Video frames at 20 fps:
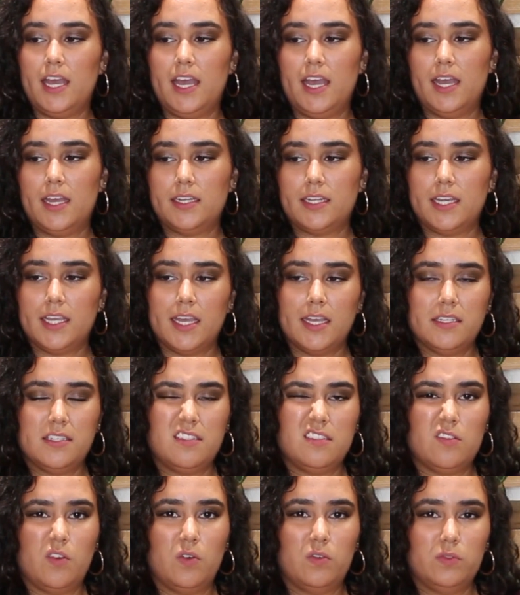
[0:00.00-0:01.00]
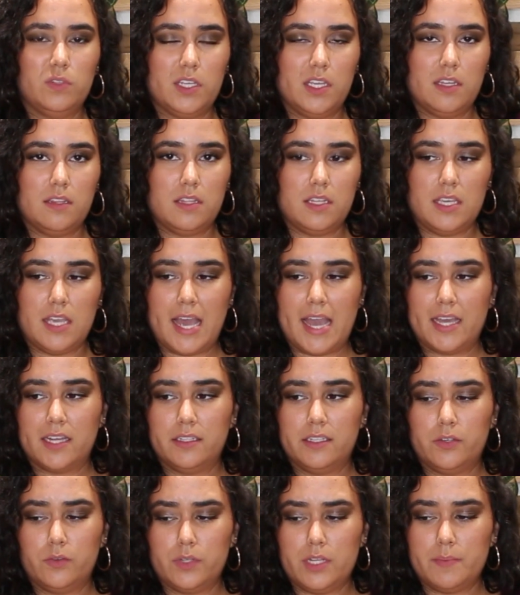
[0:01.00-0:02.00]
And I guess only the
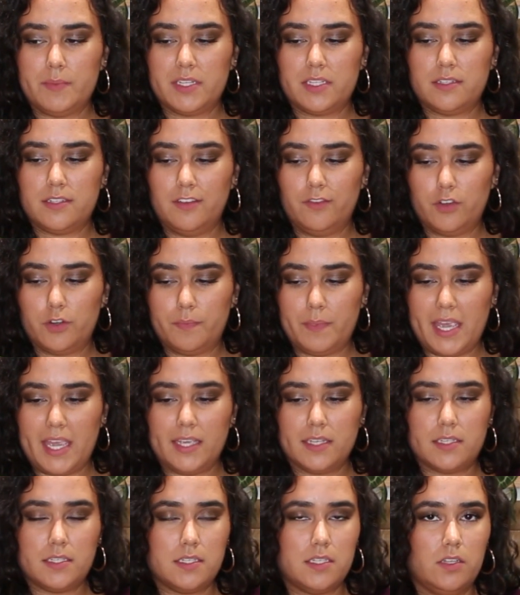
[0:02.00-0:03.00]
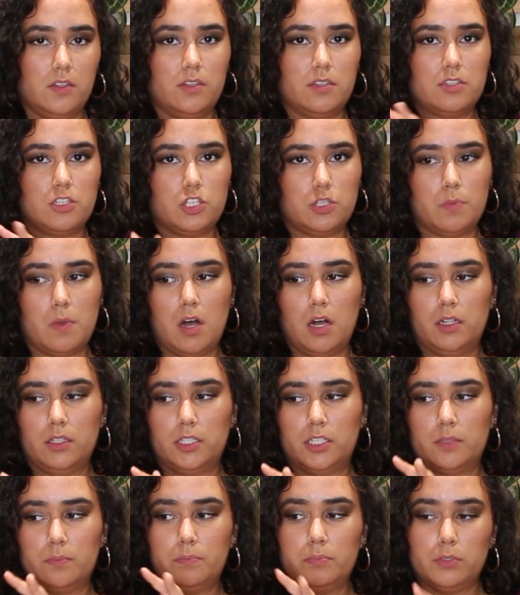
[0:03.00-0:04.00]
Aglaonema Silver Bay is still a
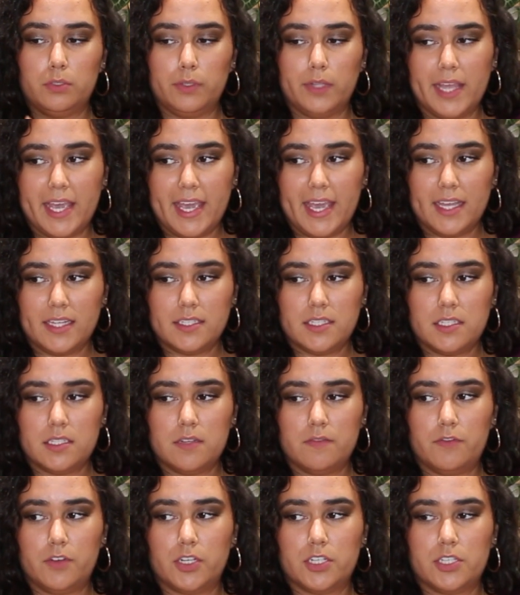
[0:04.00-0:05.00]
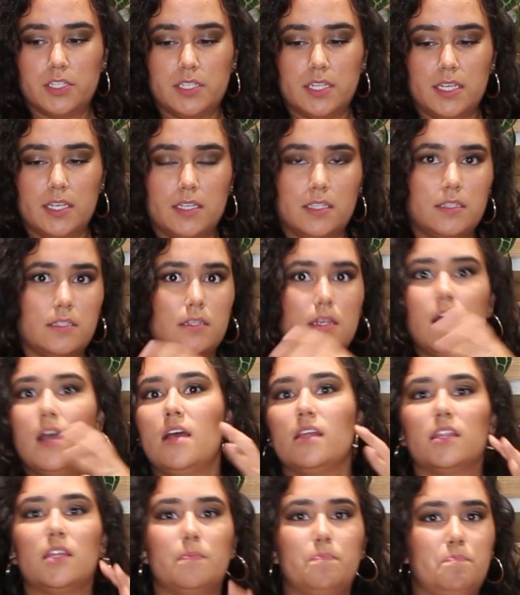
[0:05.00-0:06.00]
smaller plant versus
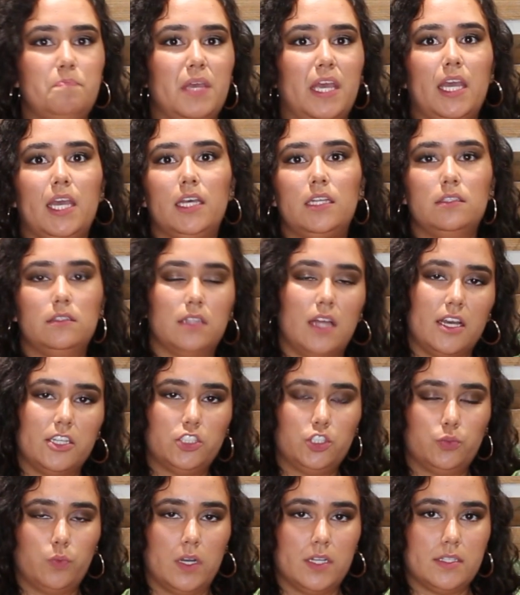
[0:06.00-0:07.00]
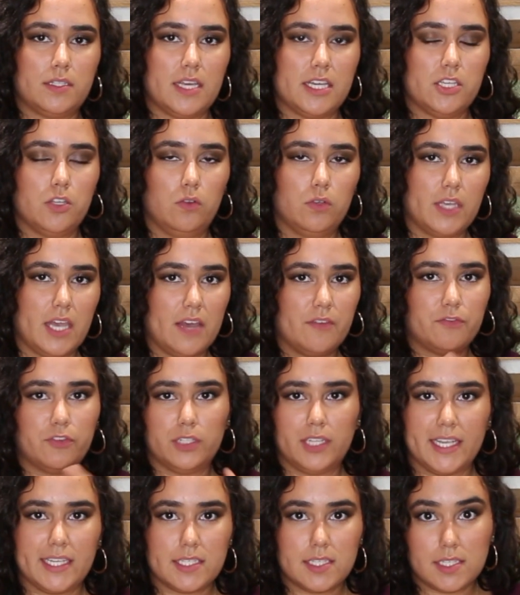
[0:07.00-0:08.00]
the big lush ones that you'll get for
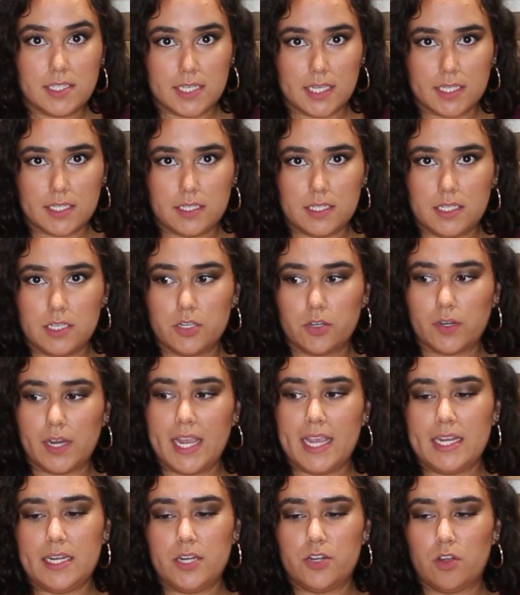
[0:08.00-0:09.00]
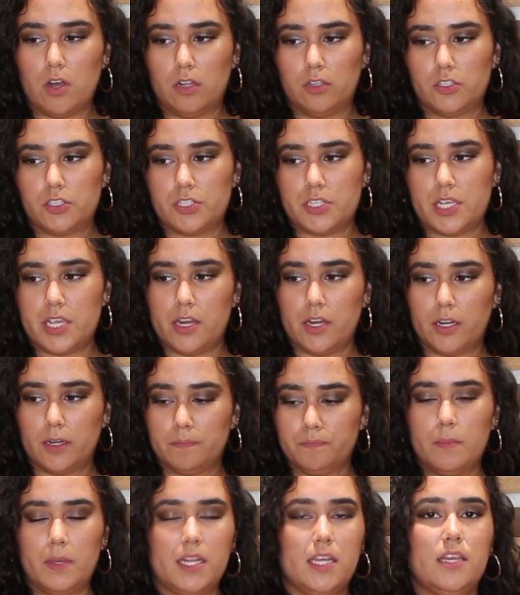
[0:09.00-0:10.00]
like $60 or $80
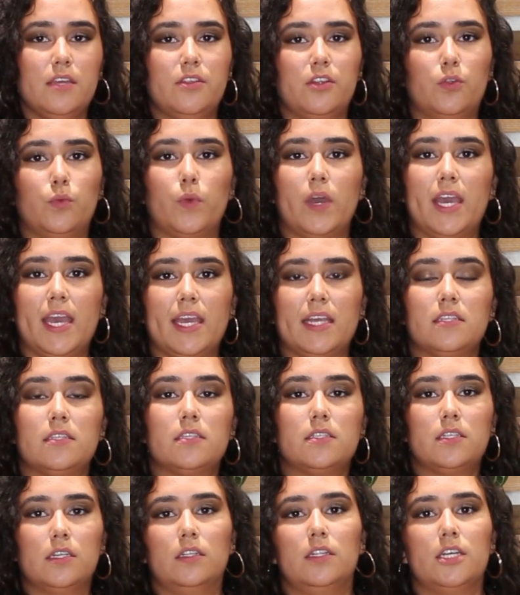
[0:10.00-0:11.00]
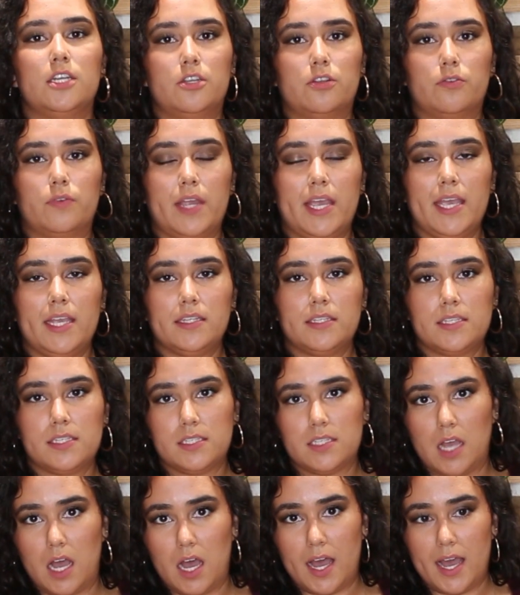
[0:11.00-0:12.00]
here. But either way, still a great
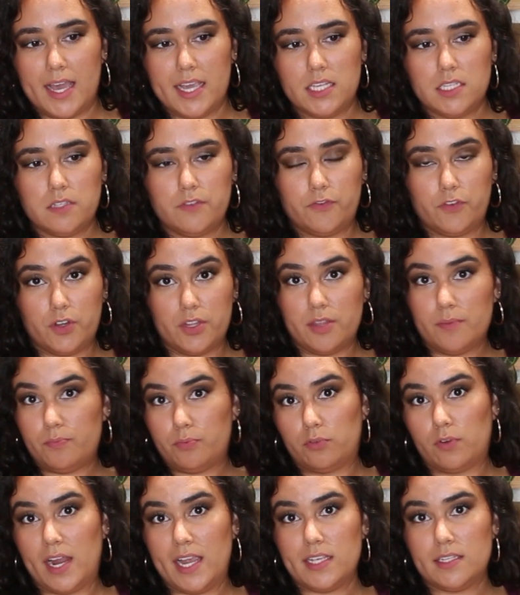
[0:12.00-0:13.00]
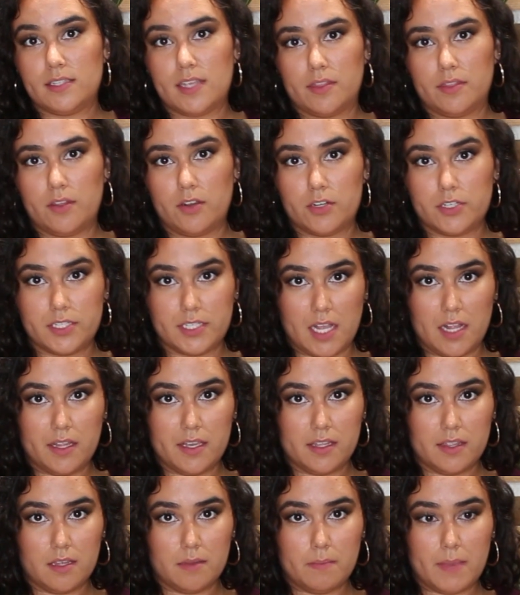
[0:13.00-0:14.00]
size for the price that they're
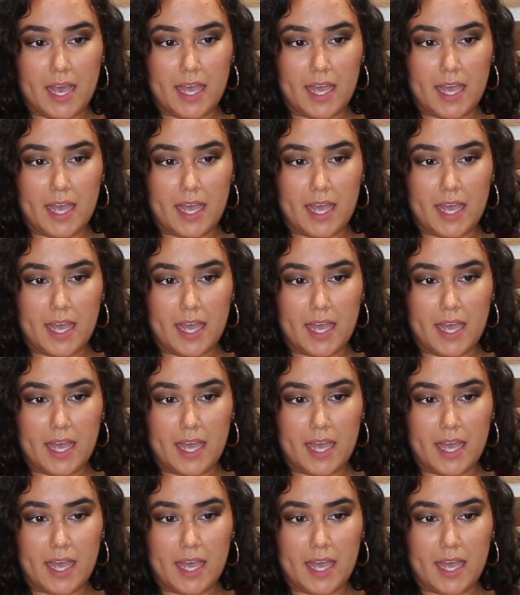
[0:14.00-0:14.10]
selling them